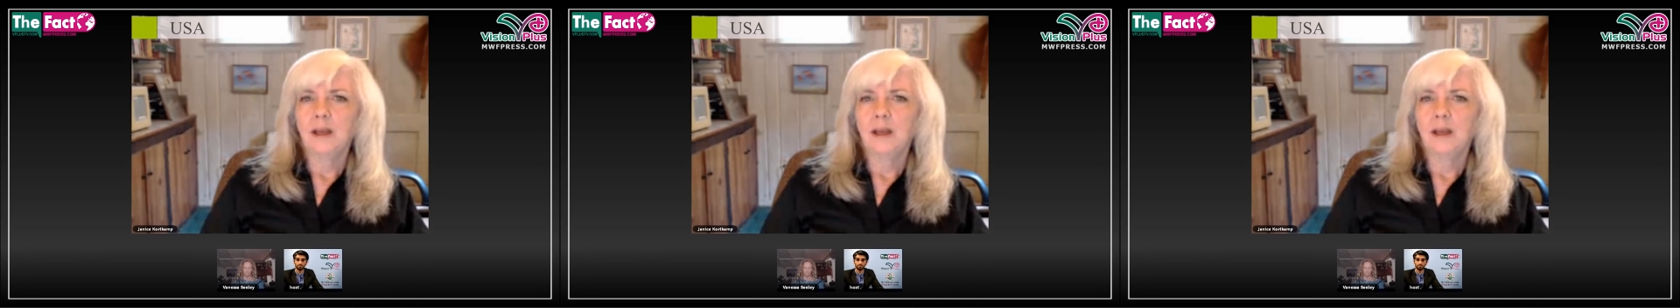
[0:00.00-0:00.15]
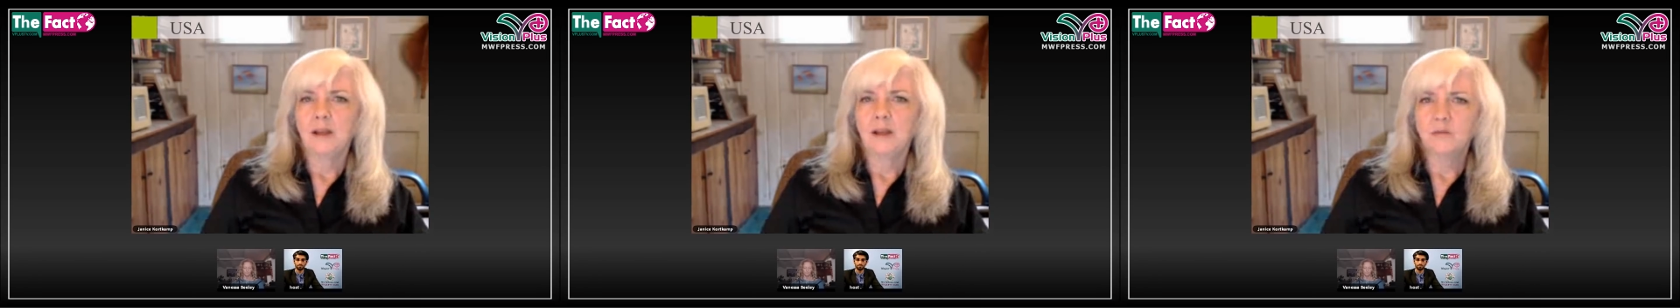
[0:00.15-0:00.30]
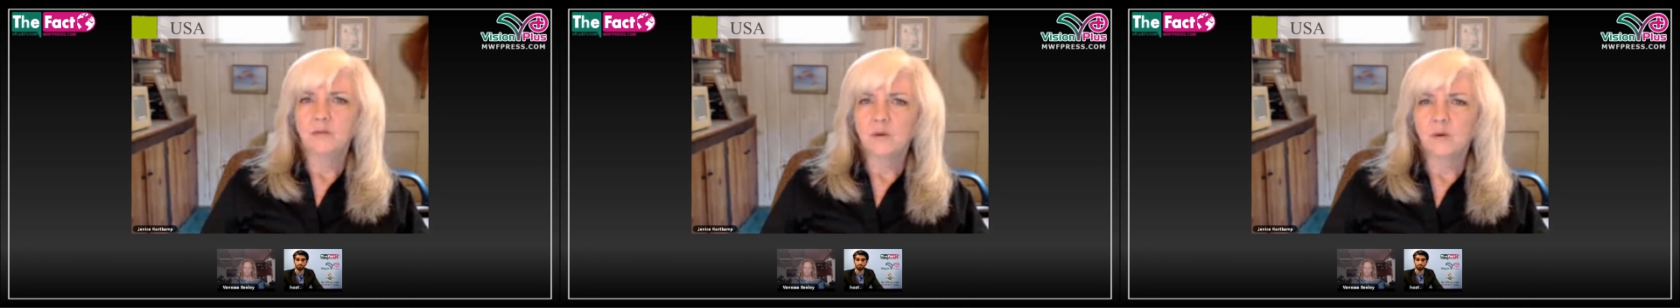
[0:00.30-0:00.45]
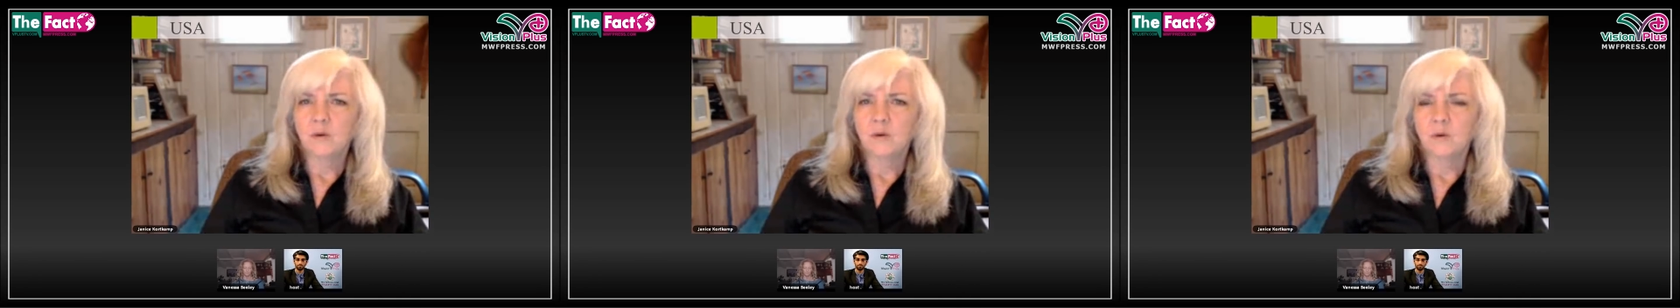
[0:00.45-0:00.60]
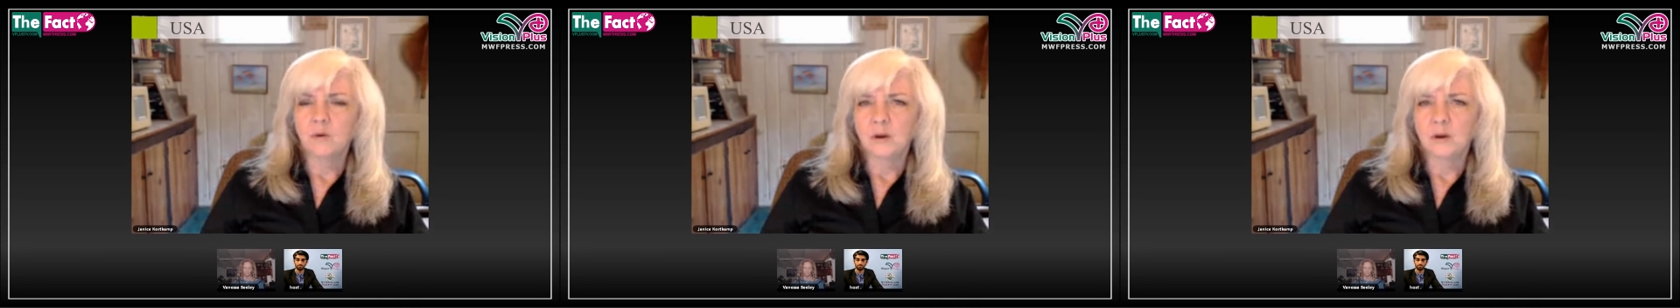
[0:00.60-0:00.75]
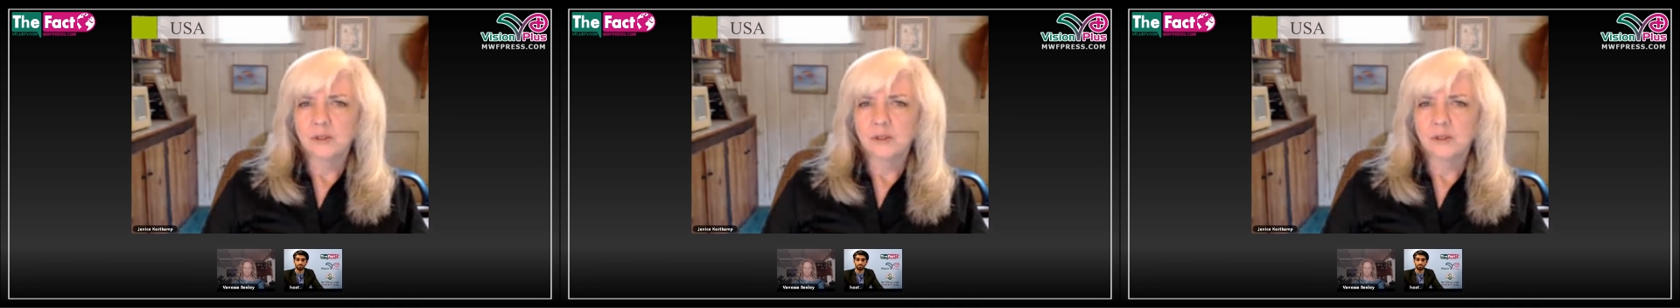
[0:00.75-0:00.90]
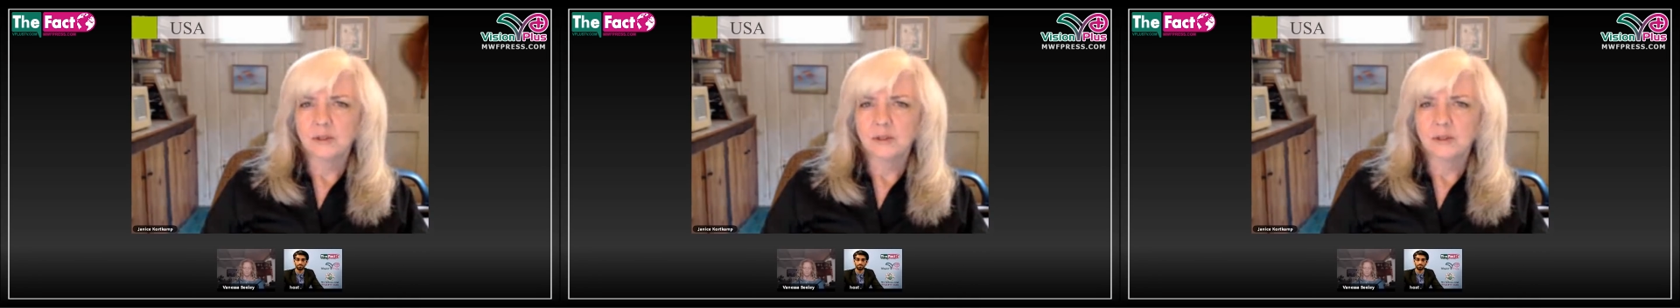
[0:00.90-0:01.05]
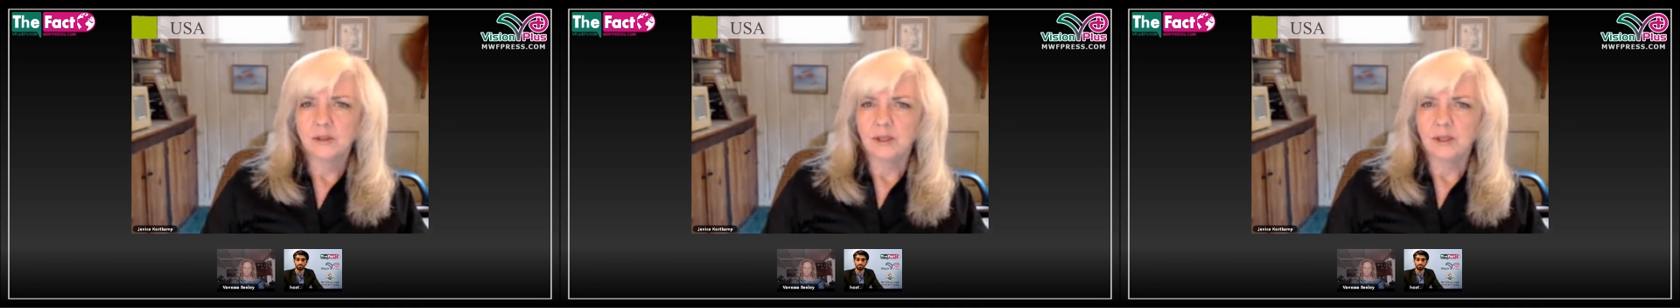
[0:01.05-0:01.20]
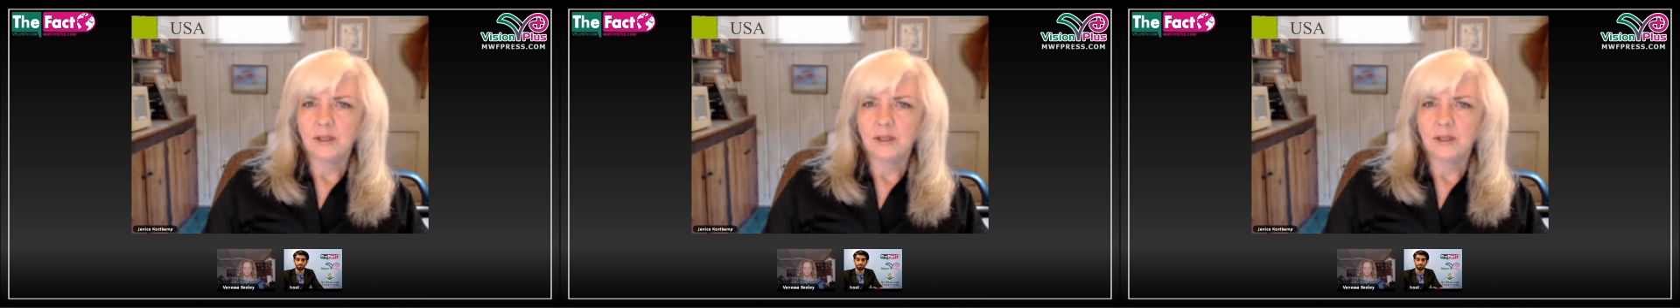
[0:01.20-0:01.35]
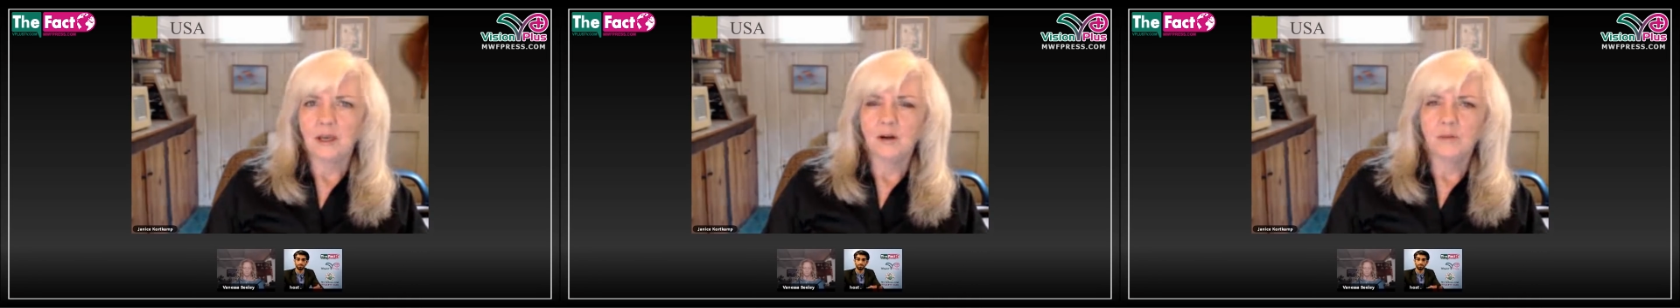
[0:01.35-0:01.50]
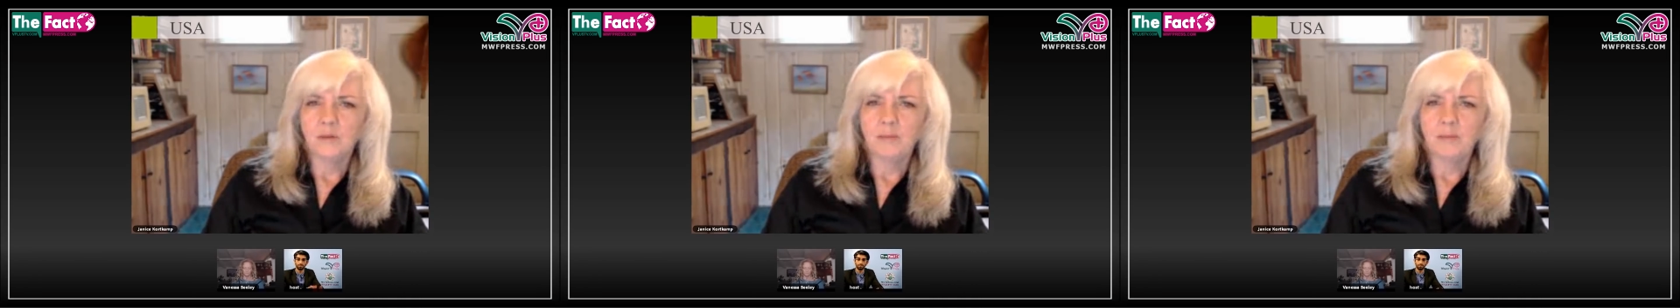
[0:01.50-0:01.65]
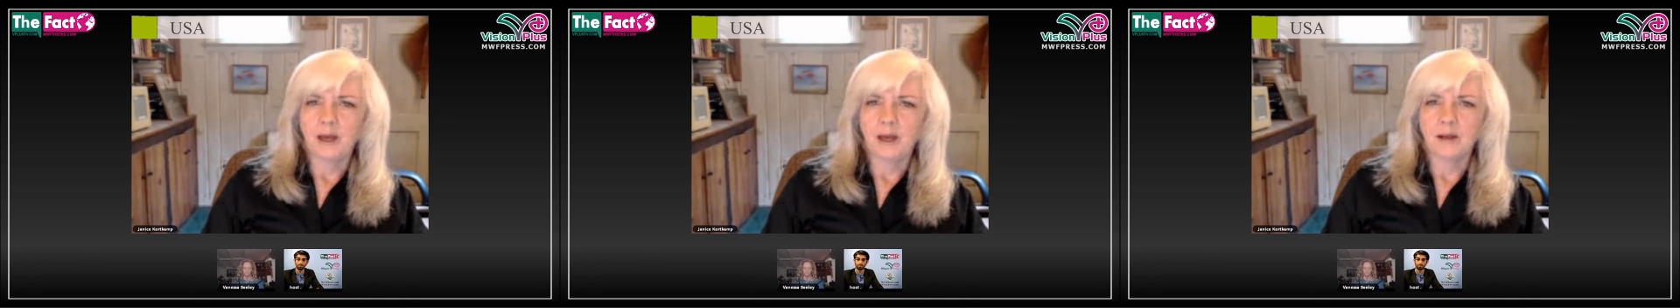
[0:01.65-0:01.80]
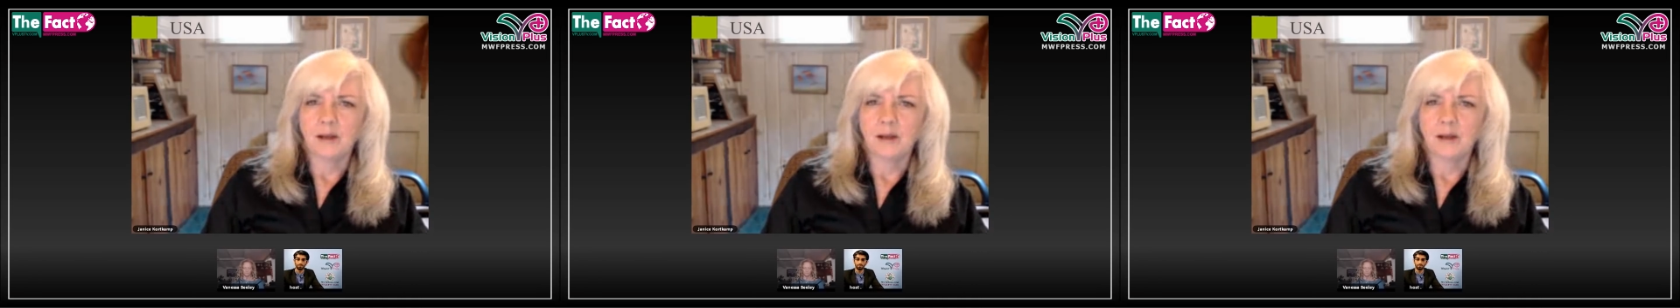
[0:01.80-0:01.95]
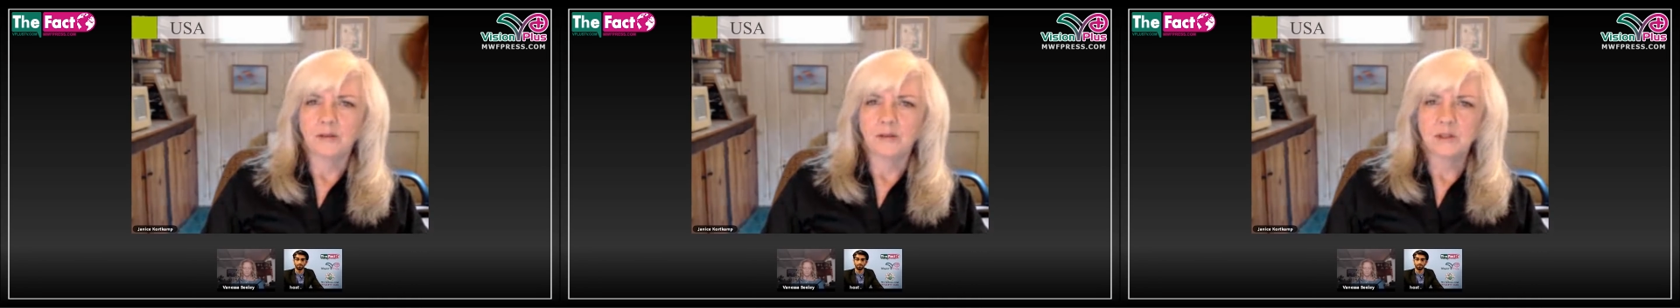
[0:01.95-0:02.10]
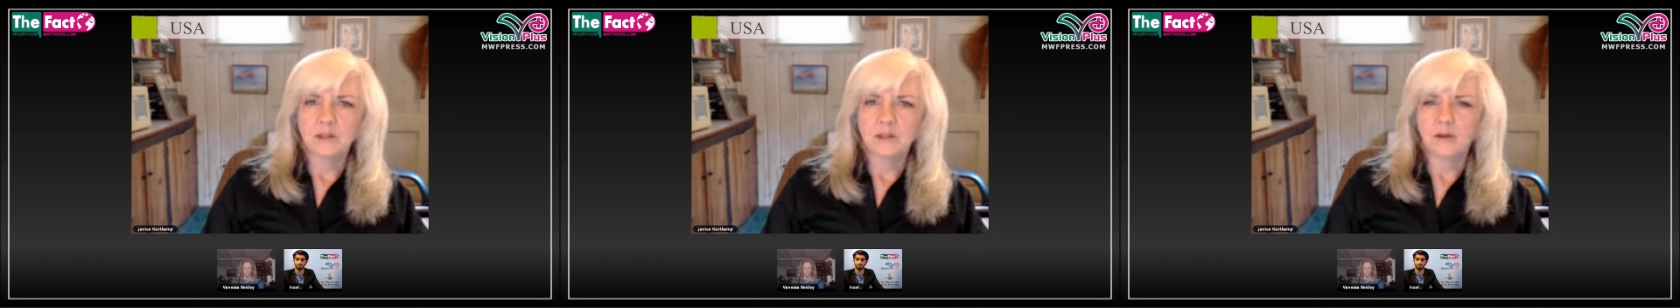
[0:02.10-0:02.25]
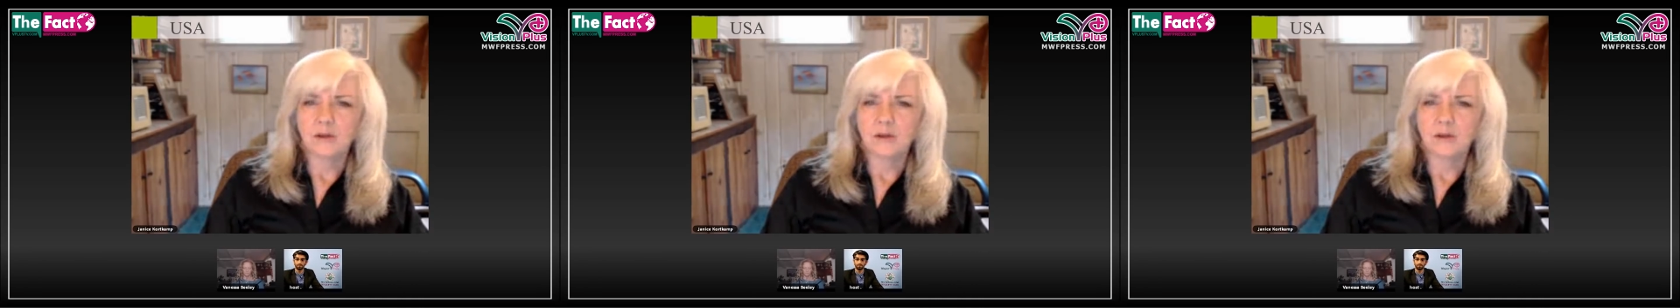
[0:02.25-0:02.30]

and of course in the air battle.